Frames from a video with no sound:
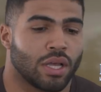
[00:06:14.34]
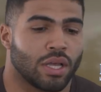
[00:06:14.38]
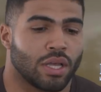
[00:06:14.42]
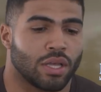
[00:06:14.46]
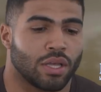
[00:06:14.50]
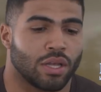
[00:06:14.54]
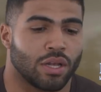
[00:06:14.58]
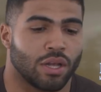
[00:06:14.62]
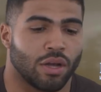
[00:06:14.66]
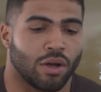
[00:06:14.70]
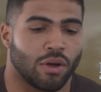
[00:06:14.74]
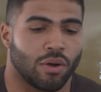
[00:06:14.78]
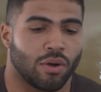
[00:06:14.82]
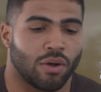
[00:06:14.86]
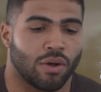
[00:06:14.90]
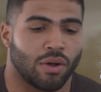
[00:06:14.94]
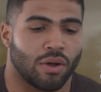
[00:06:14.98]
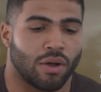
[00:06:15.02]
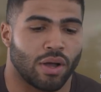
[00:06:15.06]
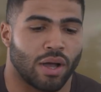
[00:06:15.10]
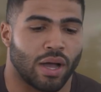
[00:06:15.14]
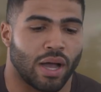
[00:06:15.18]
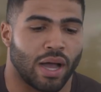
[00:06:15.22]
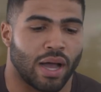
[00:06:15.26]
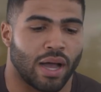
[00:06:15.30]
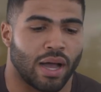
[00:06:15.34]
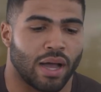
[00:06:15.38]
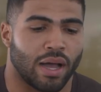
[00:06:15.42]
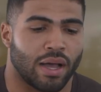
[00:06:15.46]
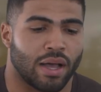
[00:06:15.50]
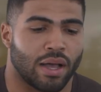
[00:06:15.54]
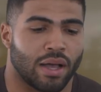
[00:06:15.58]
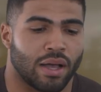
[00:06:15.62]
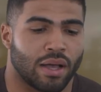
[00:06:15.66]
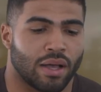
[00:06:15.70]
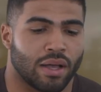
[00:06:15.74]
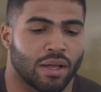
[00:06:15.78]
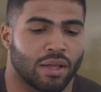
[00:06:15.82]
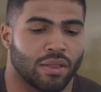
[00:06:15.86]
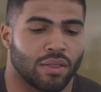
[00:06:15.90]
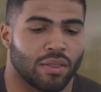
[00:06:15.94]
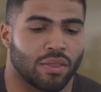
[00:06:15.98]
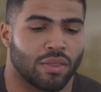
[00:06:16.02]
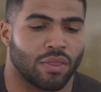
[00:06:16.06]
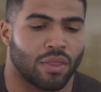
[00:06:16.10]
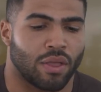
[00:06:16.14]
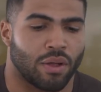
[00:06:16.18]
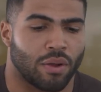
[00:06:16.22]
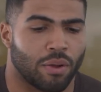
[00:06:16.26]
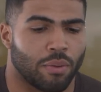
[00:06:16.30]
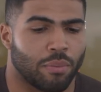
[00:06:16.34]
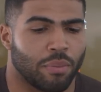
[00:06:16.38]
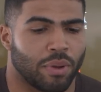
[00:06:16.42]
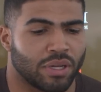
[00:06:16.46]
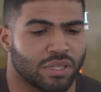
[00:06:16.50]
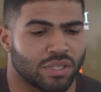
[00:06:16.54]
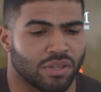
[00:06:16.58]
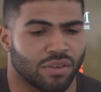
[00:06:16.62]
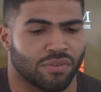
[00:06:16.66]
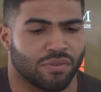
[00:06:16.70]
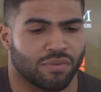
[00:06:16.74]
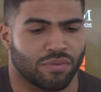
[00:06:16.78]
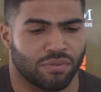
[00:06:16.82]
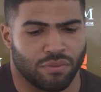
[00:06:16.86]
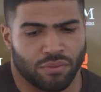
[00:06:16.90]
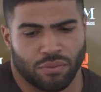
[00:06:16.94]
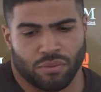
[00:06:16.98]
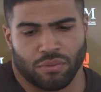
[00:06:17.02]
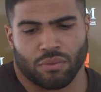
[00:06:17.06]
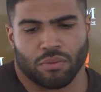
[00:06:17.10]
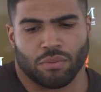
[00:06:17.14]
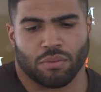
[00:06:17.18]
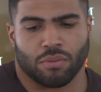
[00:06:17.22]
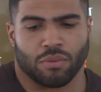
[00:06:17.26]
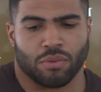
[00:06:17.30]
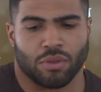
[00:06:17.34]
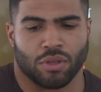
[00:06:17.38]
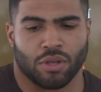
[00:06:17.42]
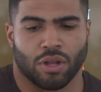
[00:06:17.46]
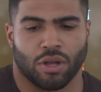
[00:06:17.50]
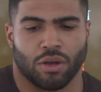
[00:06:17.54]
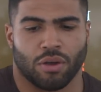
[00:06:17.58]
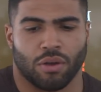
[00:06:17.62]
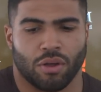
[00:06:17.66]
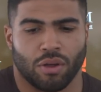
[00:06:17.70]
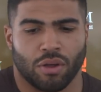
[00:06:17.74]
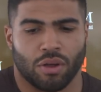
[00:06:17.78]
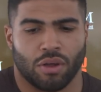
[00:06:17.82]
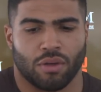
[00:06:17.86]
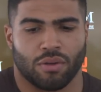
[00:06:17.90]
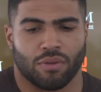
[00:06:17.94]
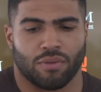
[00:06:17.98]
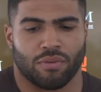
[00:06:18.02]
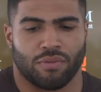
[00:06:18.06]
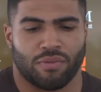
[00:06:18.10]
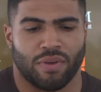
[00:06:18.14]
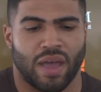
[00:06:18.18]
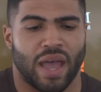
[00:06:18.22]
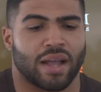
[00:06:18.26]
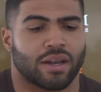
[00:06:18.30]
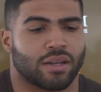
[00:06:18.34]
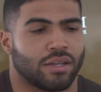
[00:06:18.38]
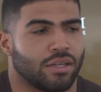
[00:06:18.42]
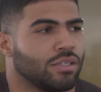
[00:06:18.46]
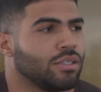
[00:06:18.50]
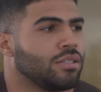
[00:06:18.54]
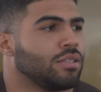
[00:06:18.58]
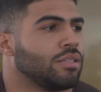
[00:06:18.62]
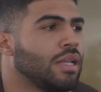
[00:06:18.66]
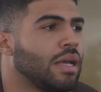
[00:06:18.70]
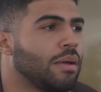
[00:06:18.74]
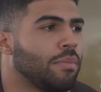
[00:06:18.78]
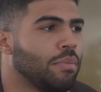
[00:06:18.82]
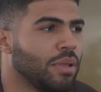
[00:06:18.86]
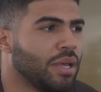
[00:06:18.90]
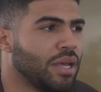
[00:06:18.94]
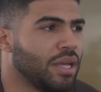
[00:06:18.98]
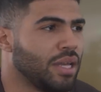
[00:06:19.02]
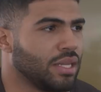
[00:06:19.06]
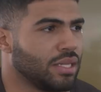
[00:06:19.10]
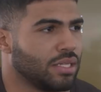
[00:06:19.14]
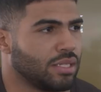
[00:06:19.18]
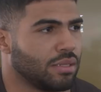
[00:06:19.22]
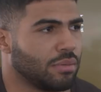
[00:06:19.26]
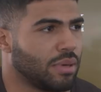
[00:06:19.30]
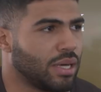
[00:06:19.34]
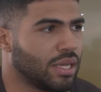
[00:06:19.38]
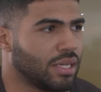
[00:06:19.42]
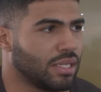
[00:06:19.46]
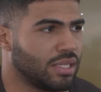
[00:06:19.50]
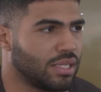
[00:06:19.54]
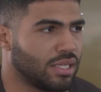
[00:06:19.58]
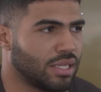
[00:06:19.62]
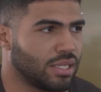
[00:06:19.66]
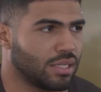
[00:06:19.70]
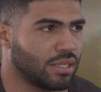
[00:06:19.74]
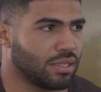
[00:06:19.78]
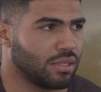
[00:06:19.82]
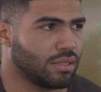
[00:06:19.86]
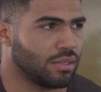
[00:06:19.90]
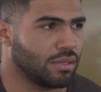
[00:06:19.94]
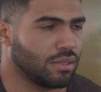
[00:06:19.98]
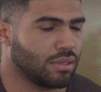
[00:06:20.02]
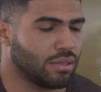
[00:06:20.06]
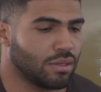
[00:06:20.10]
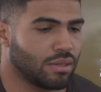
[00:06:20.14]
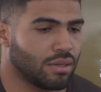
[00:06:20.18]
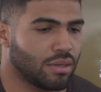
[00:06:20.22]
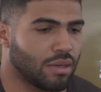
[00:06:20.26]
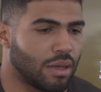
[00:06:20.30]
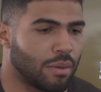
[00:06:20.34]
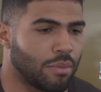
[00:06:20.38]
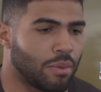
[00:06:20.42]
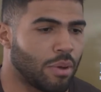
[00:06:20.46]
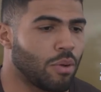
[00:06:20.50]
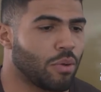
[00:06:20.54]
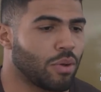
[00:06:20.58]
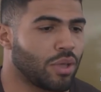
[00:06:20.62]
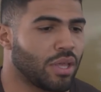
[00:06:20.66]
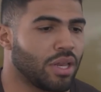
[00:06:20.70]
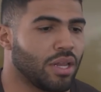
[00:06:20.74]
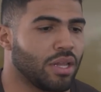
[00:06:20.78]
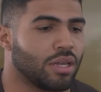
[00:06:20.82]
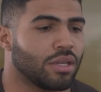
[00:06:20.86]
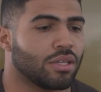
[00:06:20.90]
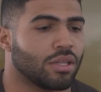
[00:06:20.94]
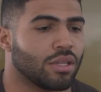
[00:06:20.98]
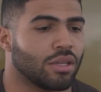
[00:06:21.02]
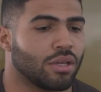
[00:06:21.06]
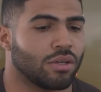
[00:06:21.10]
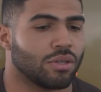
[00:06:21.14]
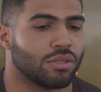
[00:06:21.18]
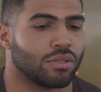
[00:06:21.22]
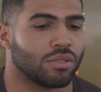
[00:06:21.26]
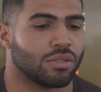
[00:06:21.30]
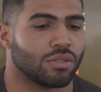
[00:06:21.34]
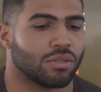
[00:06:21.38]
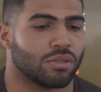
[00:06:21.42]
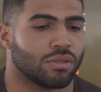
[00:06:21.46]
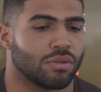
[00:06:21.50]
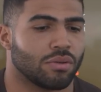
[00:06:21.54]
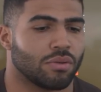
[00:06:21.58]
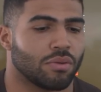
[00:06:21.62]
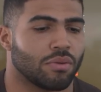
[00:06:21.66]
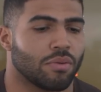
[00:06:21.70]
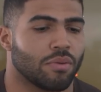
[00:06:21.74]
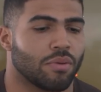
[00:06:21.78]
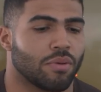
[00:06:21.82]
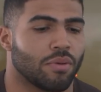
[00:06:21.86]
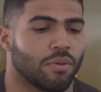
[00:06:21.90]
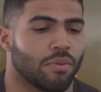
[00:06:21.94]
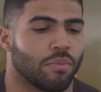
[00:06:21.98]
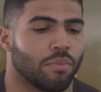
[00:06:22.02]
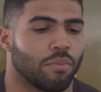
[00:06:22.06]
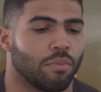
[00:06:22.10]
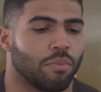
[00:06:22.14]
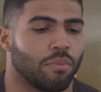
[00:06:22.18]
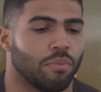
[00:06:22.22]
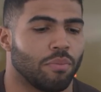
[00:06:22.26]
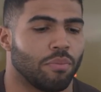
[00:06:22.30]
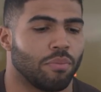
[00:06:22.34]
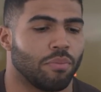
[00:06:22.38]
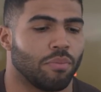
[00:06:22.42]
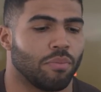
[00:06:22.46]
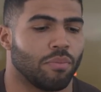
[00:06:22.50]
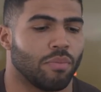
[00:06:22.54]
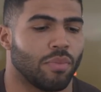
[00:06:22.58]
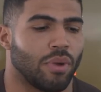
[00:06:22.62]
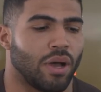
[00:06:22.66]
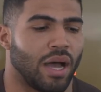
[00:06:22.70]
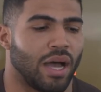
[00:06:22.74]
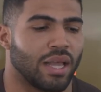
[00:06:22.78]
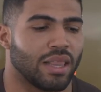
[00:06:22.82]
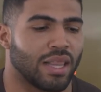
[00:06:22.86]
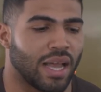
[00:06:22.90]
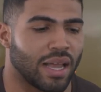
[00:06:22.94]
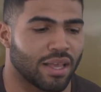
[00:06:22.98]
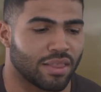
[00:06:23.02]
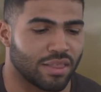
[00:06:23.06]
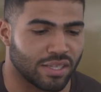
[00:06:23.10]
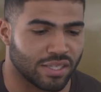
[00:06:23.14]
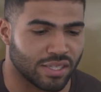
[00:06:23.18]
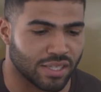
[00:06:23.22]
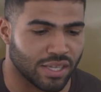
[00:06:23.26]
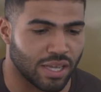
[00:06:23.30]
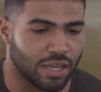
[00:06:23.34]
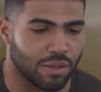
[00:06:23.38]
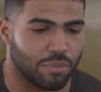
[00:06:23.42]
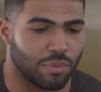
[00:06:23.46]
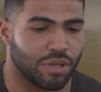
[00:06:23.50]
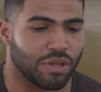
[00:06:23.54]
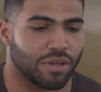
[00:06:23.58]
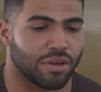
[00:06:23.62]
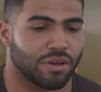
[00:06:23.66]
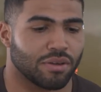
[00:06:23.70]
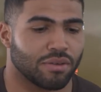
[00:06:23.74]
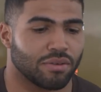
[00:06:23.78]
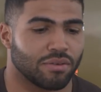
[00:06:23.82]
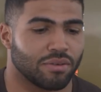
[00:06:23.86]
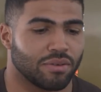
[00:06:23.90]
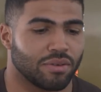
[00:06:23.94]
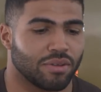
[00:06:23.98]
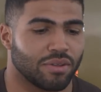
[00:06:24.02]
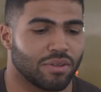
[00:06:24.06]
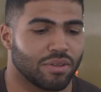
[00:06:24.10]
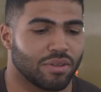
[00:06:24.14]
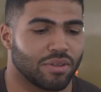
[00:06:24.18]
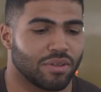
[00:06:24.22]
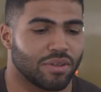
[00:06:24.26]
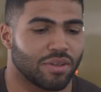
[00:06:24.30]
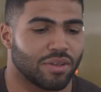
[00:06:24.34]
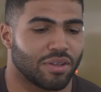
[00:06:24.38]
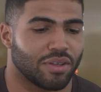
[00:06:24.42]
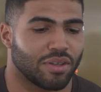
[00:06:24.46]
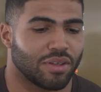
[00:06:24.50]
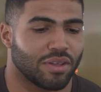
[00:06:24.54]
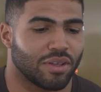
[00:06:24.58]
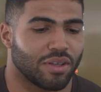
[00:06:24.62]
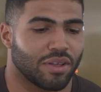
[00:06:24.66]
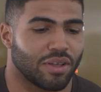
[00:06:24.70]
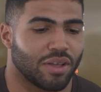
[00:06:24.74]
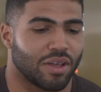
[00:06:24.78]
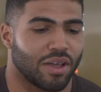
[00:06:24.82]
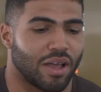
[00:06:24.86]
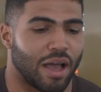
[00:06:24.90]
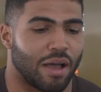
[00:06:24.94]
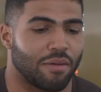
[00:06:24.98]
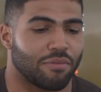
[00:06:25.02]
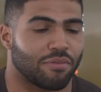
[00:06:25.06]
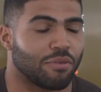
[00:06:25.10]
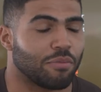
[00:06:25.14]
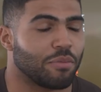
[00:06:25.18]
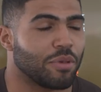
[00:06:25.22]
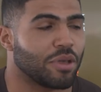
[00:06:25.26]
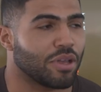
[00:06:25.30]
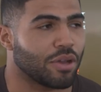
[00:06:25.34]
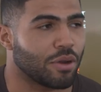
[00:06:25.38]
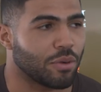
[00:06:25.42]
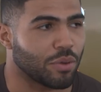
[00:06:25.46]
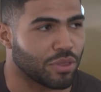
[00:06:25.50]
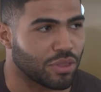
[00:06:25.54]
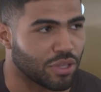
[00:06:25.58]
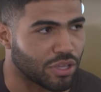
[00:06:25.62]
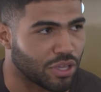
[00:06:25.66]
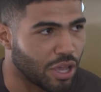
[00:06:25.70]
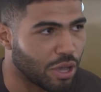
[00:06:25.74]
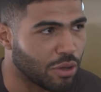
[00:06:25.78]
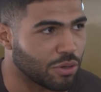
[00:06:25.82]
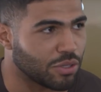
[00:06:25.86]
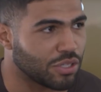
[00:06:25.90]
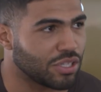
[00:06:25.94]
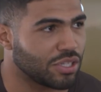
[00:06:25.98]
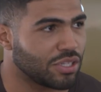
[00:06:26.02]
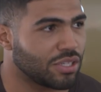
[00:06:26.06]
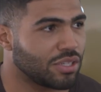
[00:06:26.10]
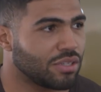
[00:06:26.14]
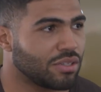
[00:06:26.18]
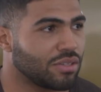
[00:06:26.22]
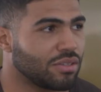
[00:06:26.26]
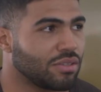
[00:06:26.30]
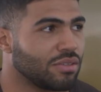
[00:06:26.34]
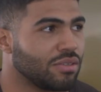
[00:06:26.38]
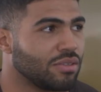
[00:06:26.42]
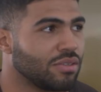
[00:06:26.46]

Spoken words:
You know, there are a bunch of, you know, factors that played into my decision. I won't get into those. I like the scheme here. I'm familiar with the coaches.